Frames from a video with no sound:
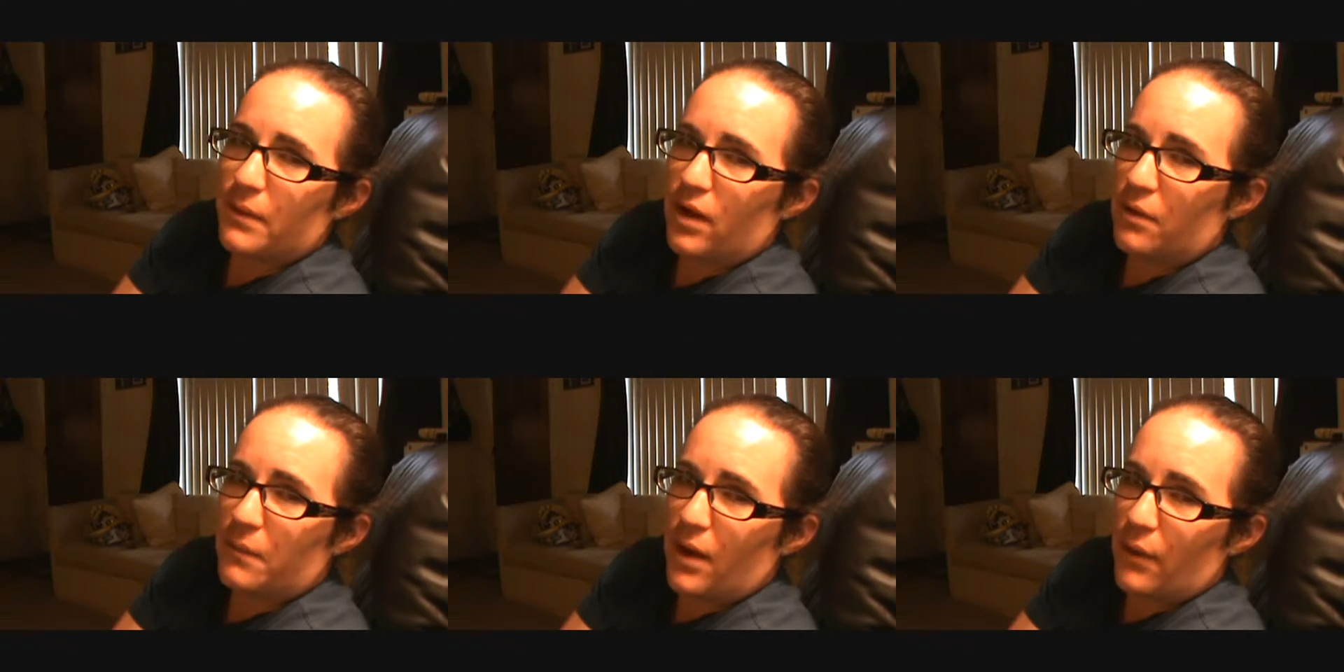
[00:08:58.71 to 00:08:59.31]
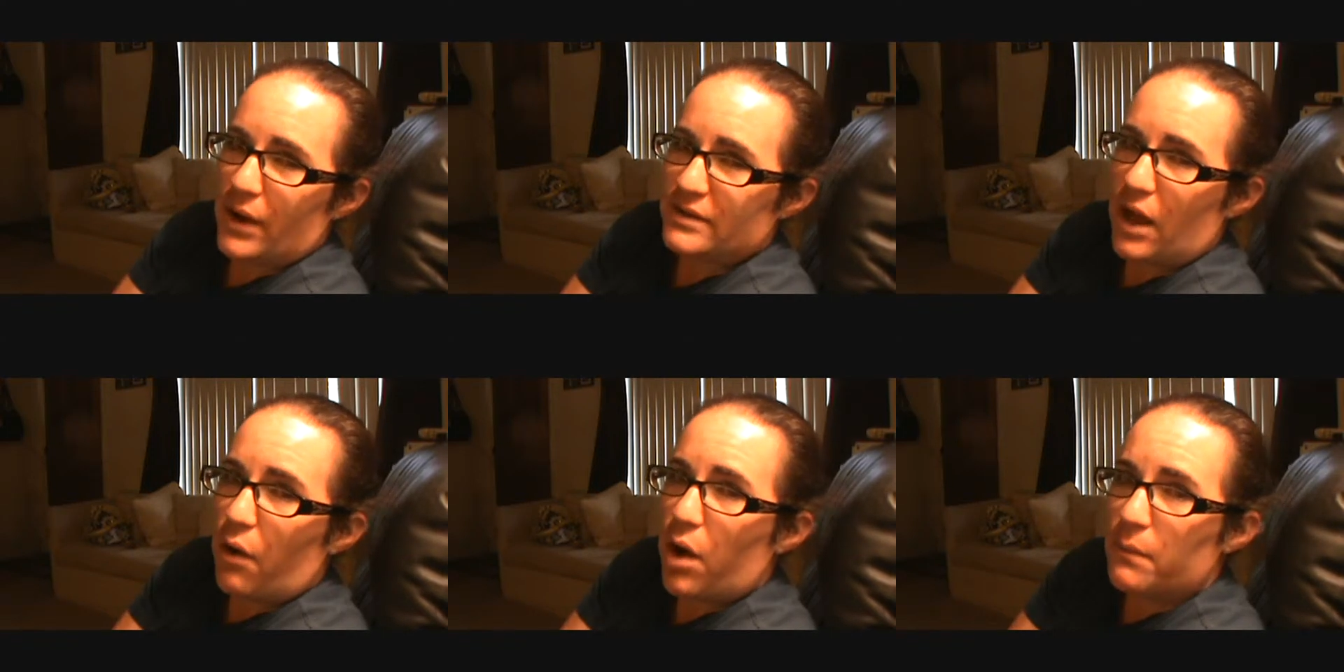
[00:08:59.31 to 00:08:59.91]

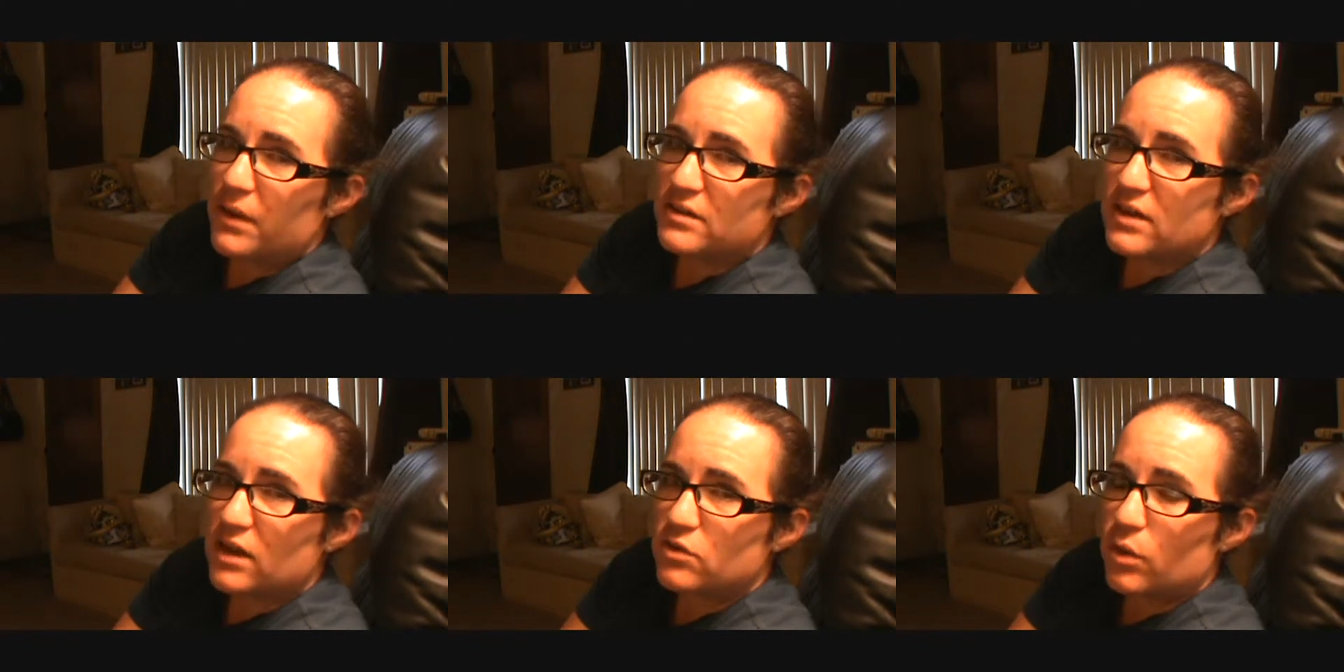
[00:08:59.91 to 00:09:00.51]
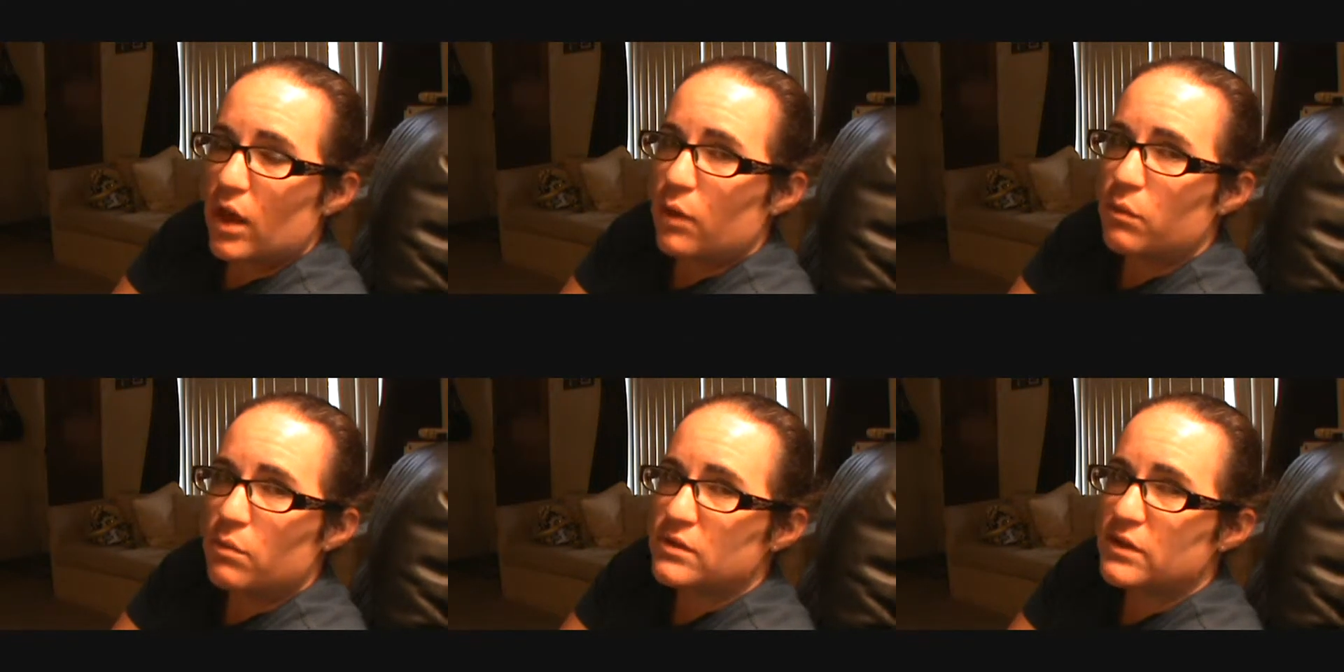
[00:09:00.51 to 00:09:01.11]
on my schedule and
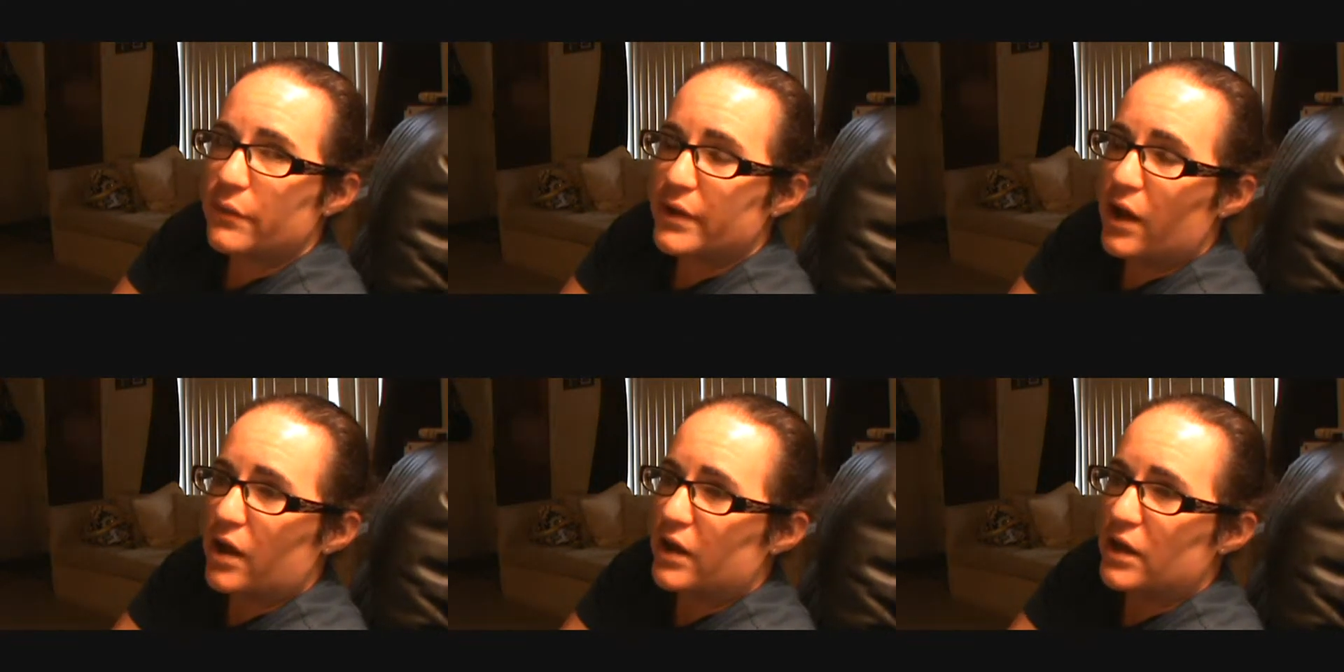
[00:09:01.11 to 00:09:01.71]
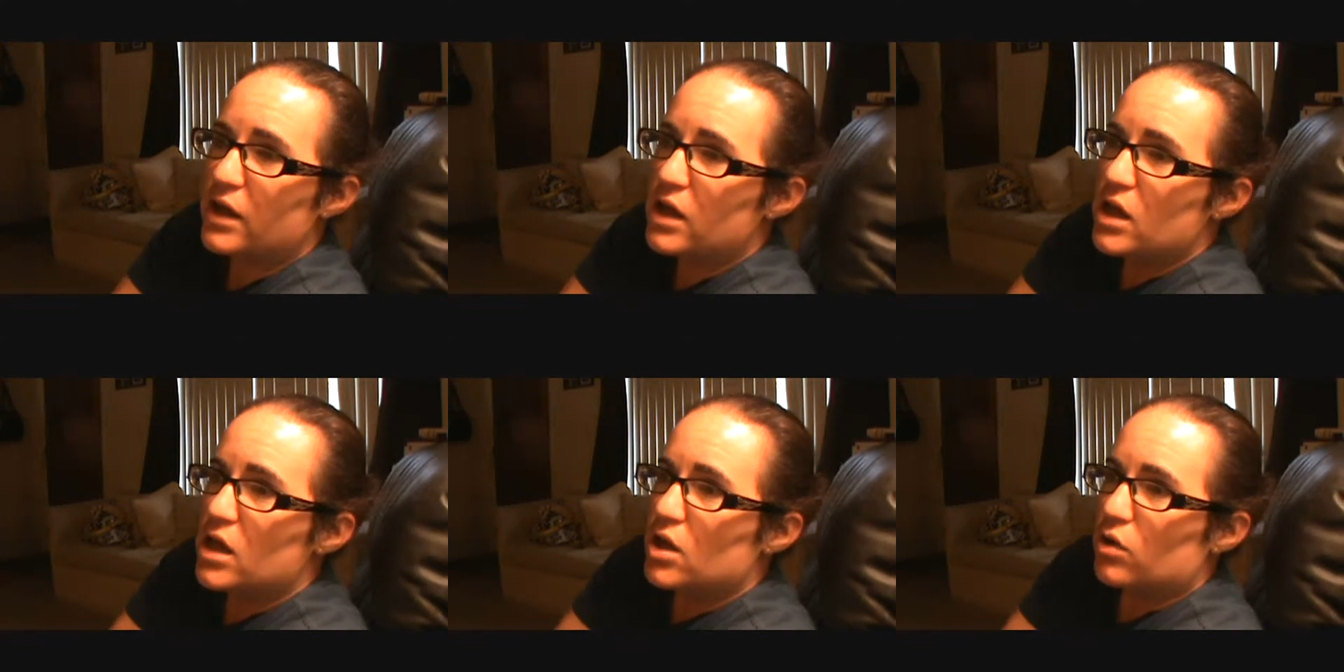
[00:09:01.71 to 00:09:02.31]
what was going on and
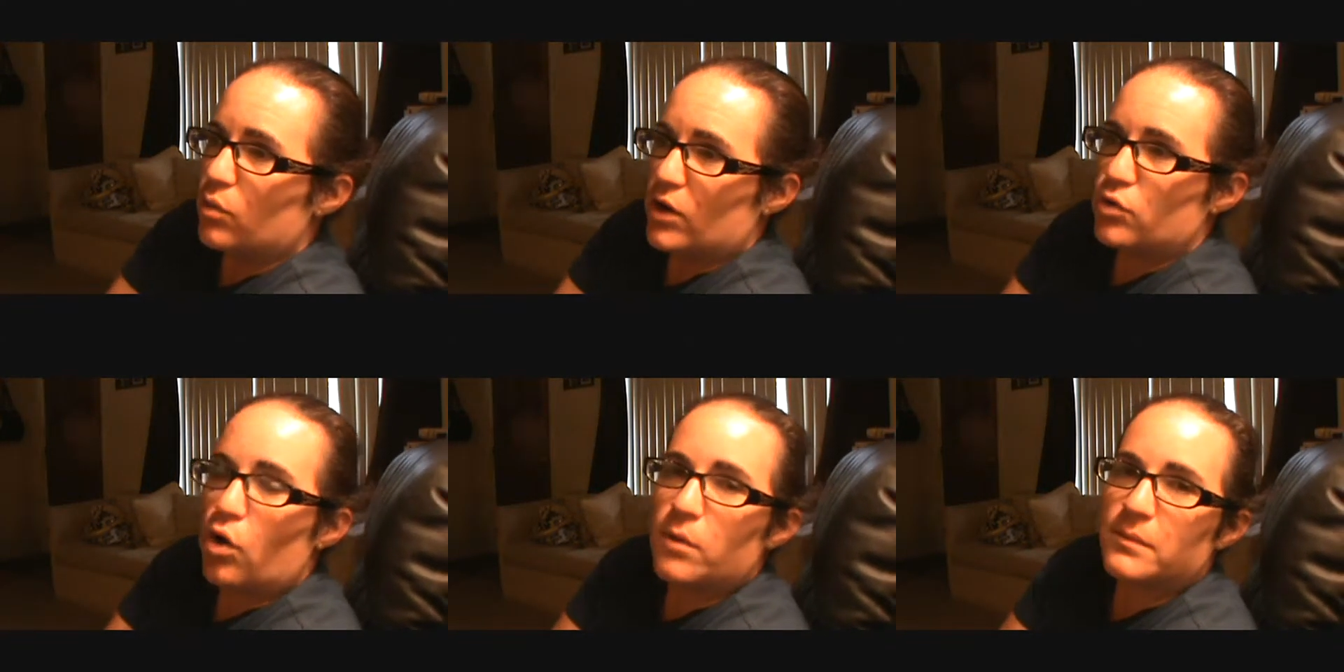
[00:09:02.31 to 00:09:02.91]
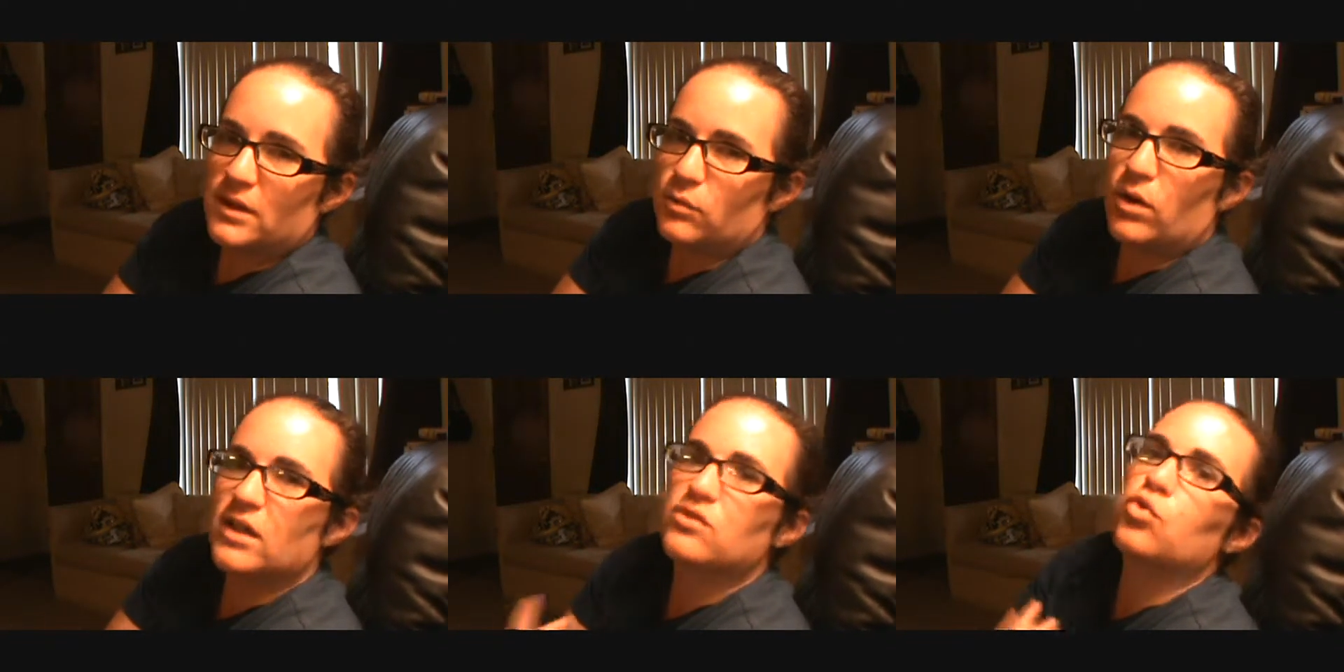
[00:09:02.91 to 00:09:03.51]

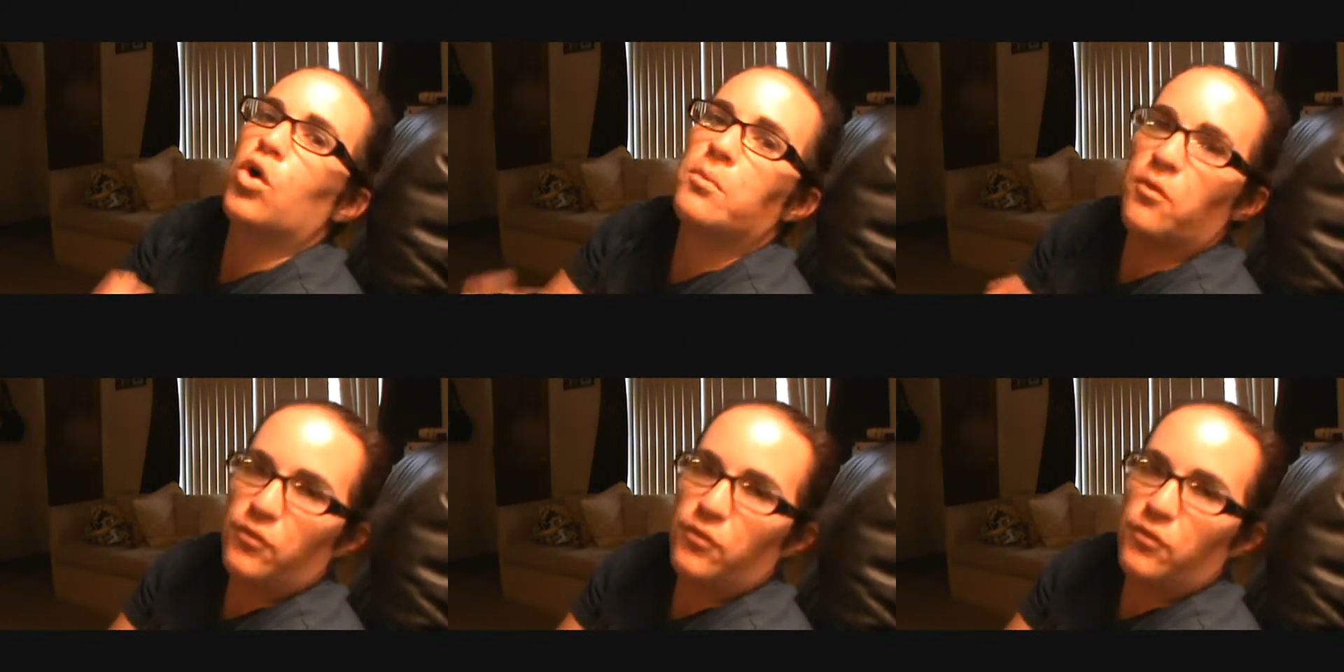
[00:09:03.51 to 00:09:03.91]
what is normal